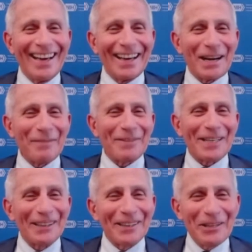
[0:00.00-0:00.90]
And so, I'm
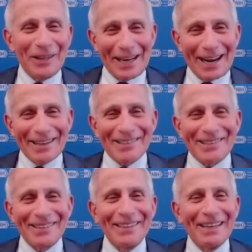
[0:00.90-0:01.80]
telling you the answer.
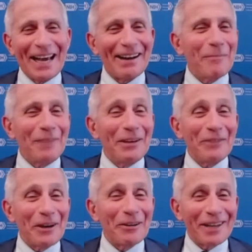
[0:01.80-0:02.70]
And I'm
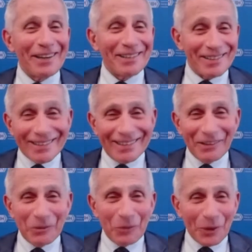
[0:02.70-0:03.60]
being very
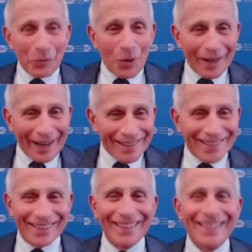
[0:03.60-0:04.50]
consistent with one
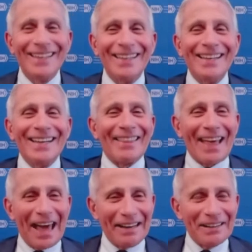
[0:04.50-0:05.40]
answer. And
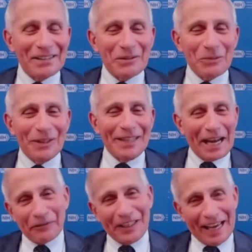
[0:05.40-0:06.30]
that is when
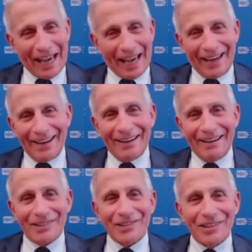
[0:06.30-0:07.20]
the FDA
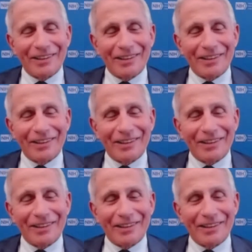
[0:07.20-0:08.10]
gets the
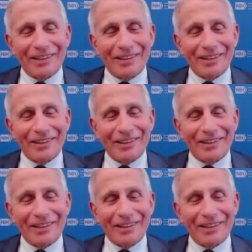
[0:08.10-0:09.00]
data and the data
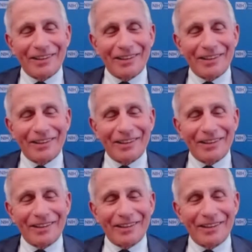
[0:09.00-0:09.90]
are in a way where they
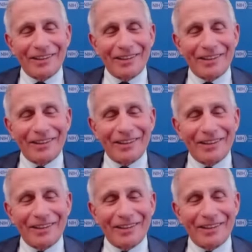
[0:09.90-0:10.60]
deem it